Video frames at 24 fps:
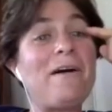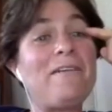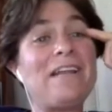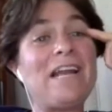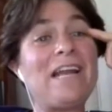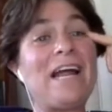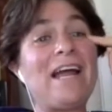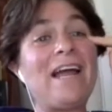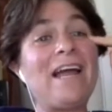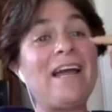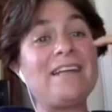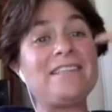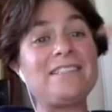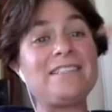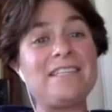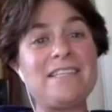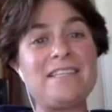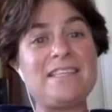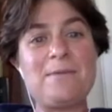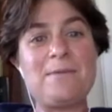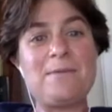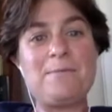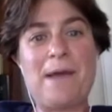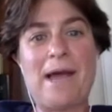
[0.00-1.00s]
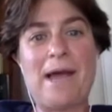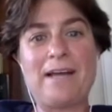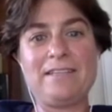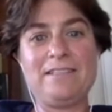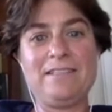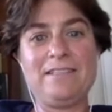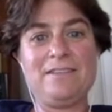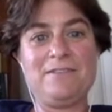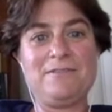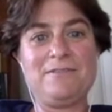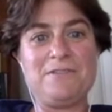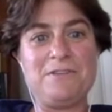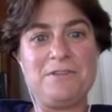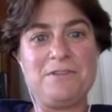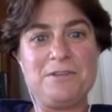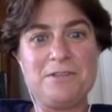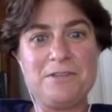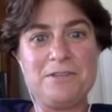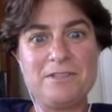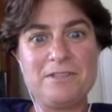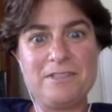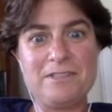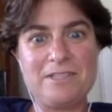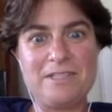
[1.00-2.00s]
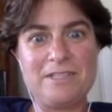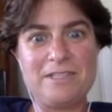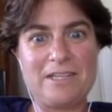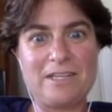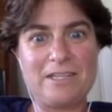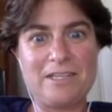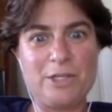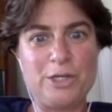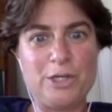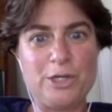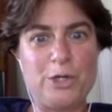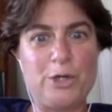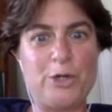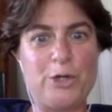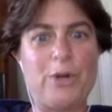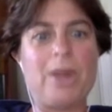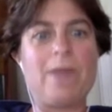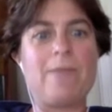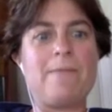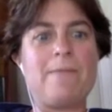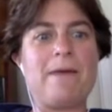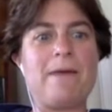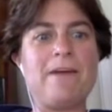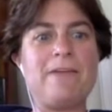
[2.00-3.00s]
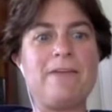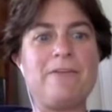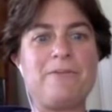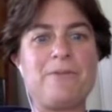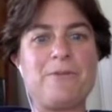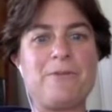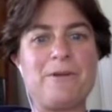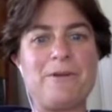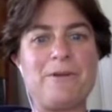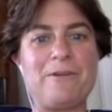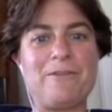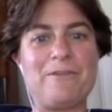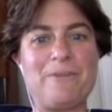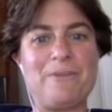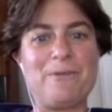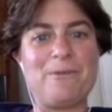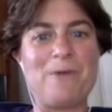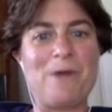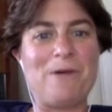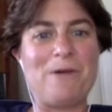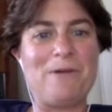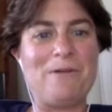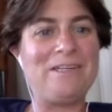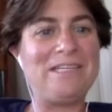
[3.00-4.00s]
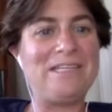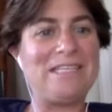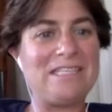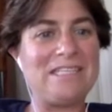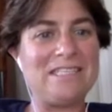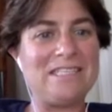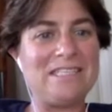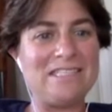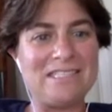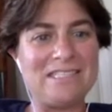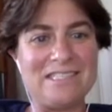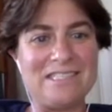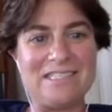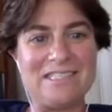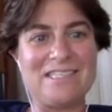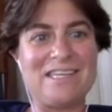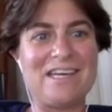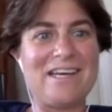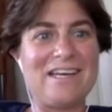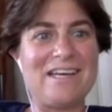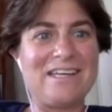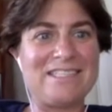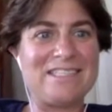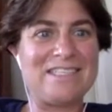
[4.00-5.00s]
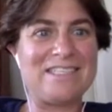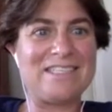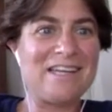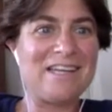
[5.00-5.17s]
mean, I actually think Back to the Future is just such a great metaphor for what we need to discuss.